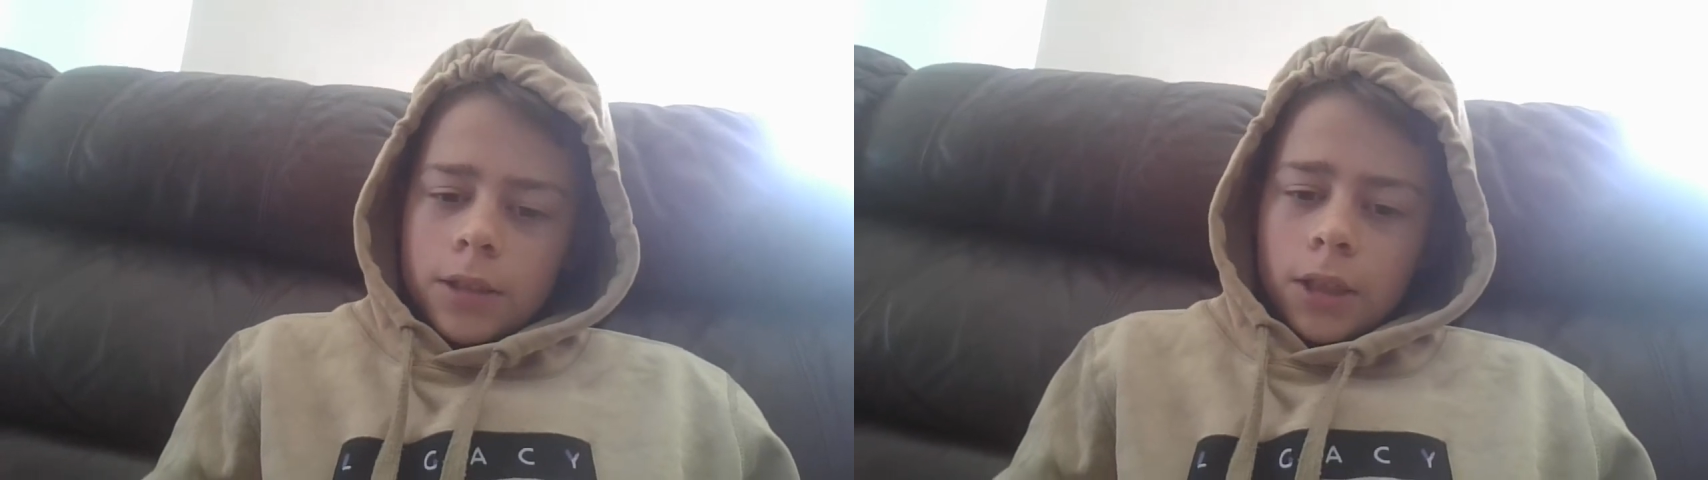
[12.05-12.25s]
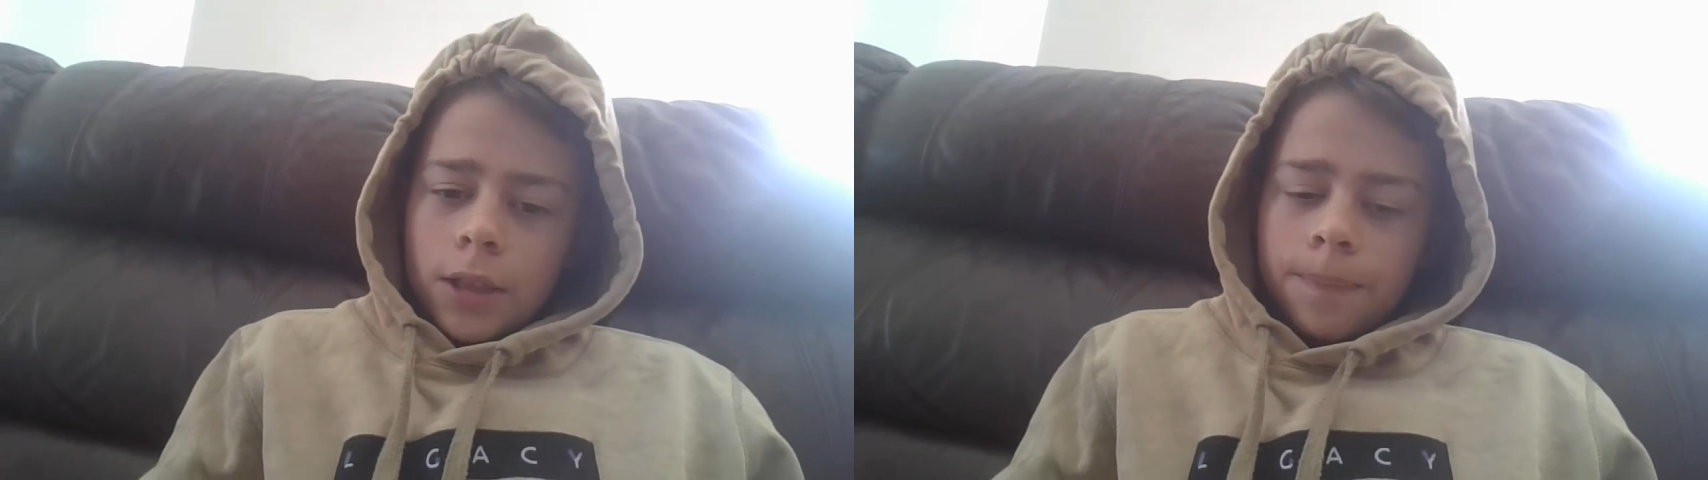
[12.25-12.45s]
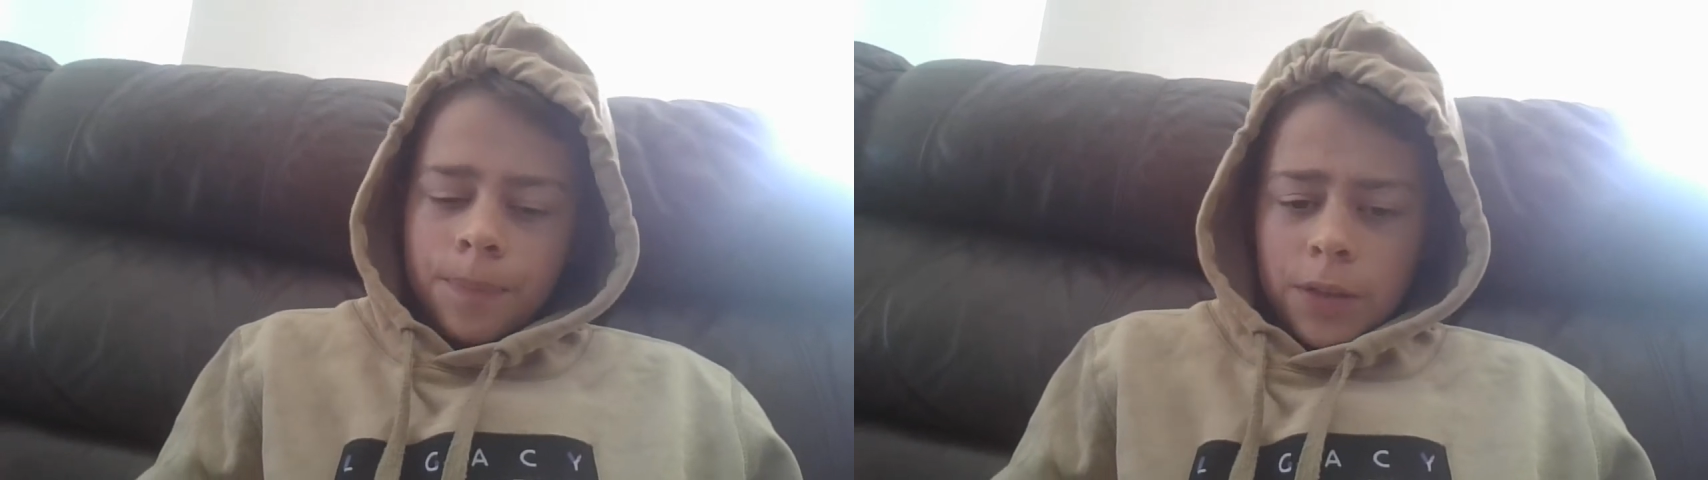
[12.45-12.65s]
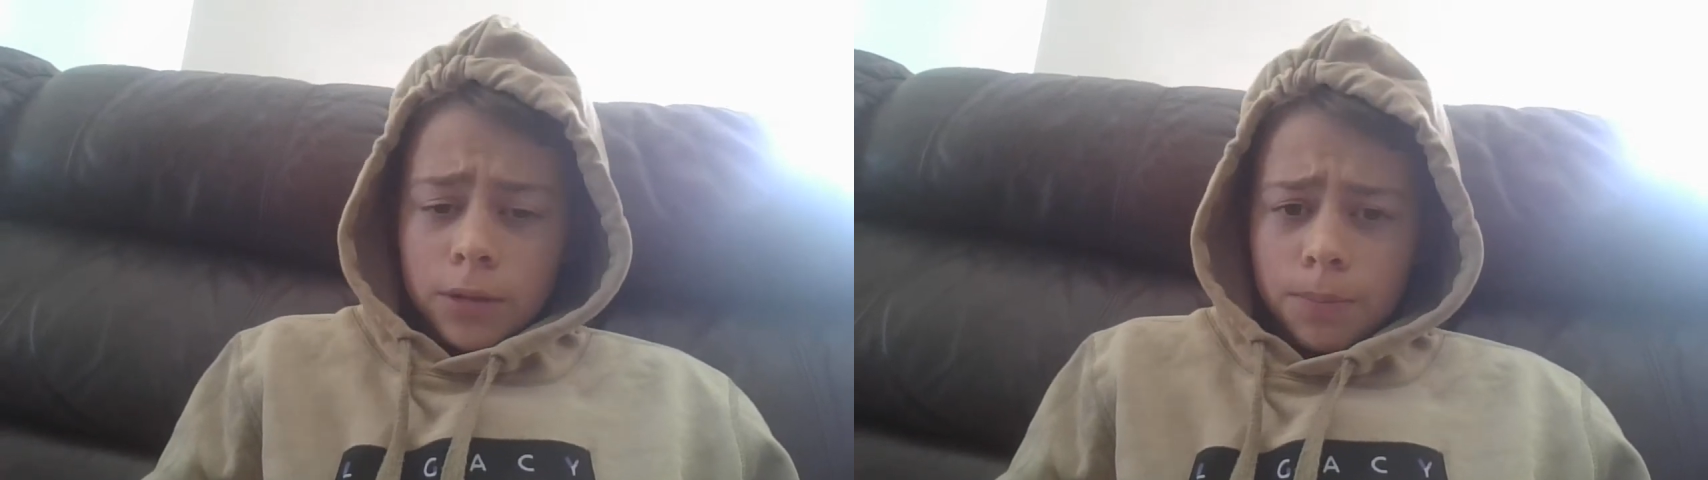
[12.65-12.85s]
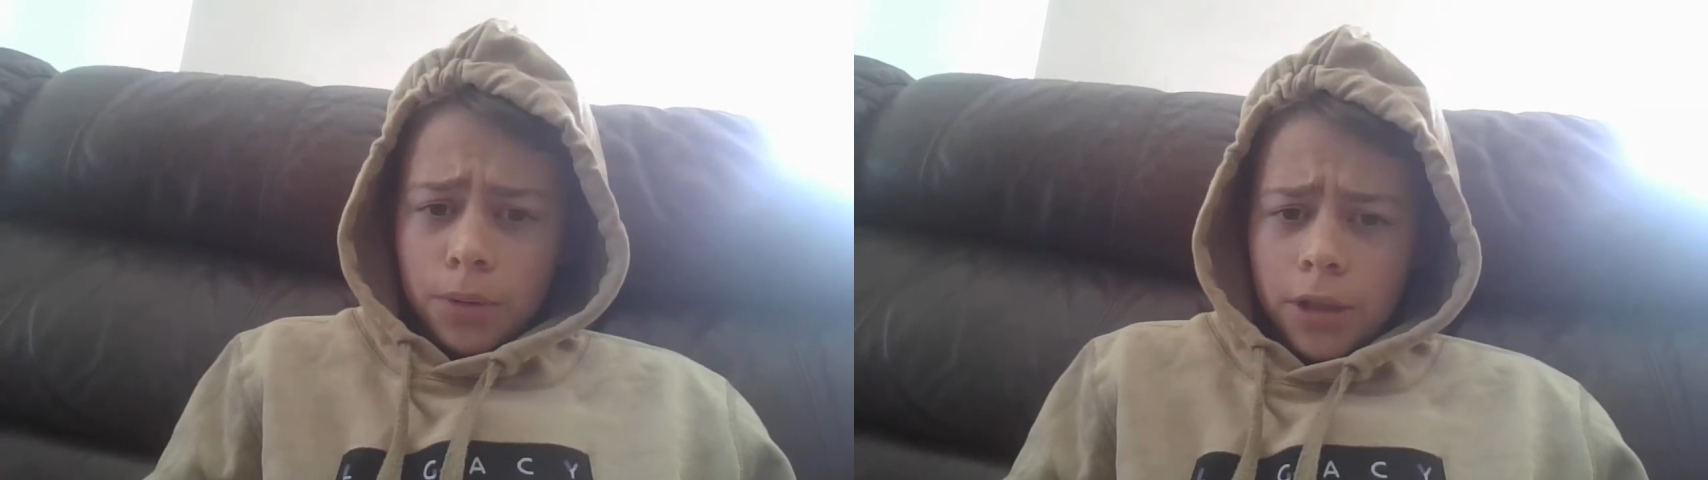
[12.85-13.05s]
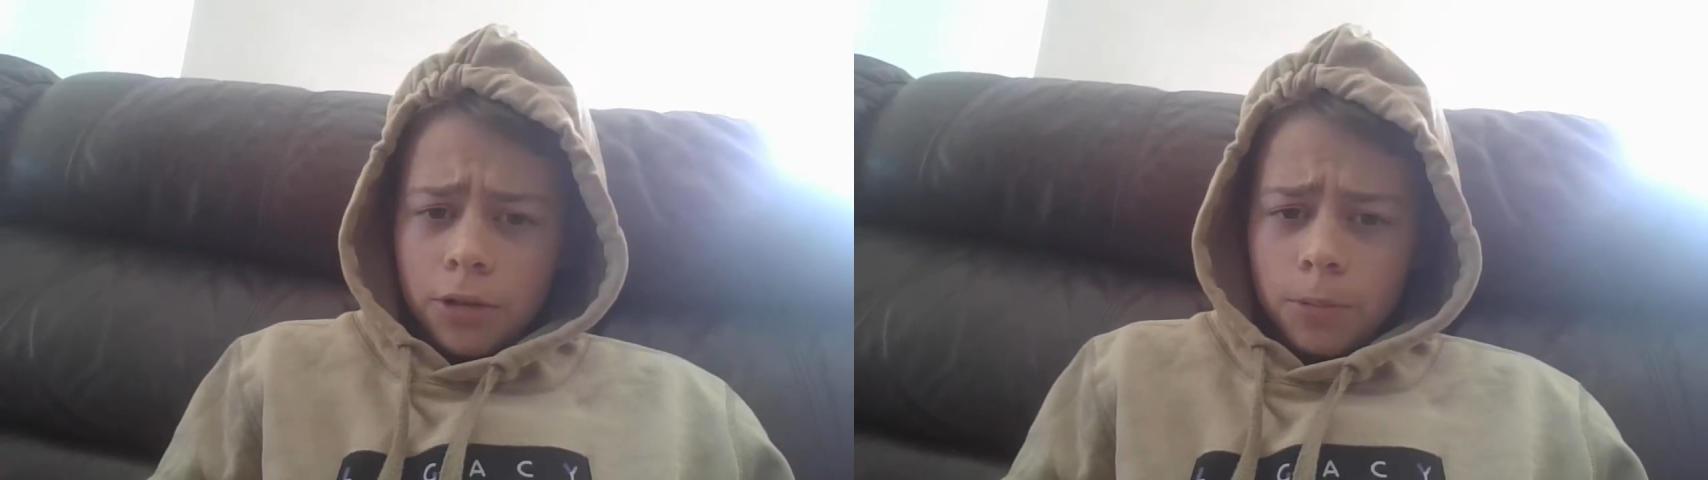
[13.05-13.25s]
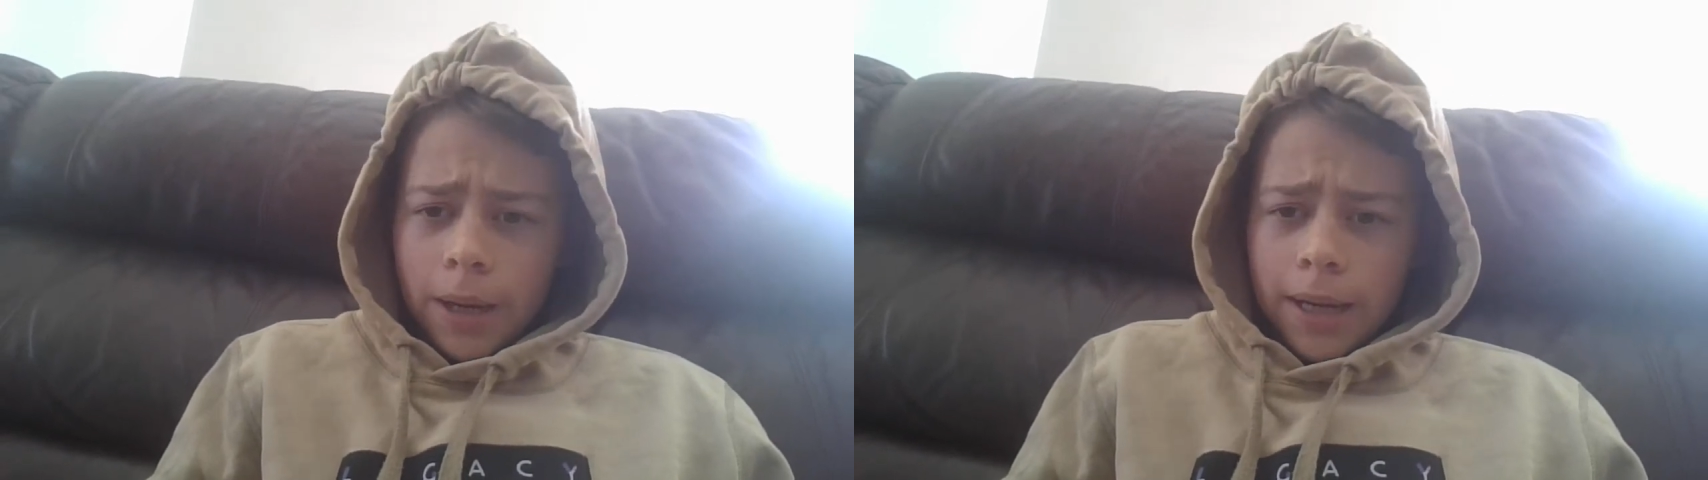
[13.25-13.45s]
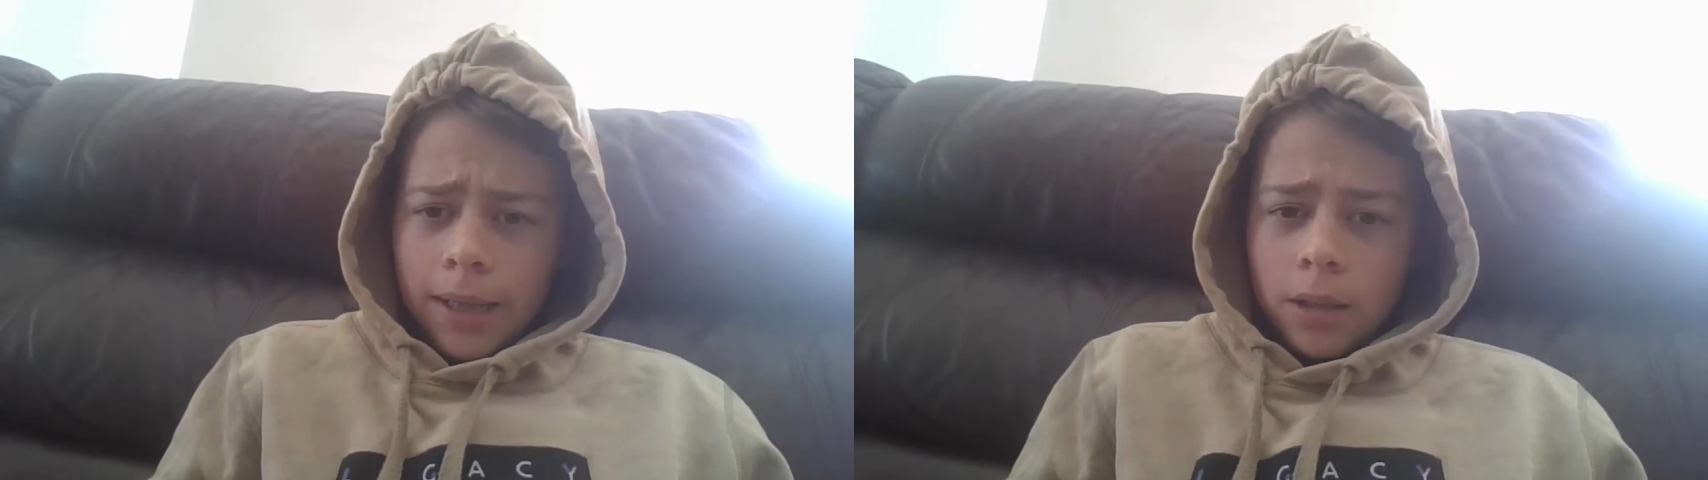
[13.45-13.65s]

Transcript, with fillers: So, it was a pretty good week.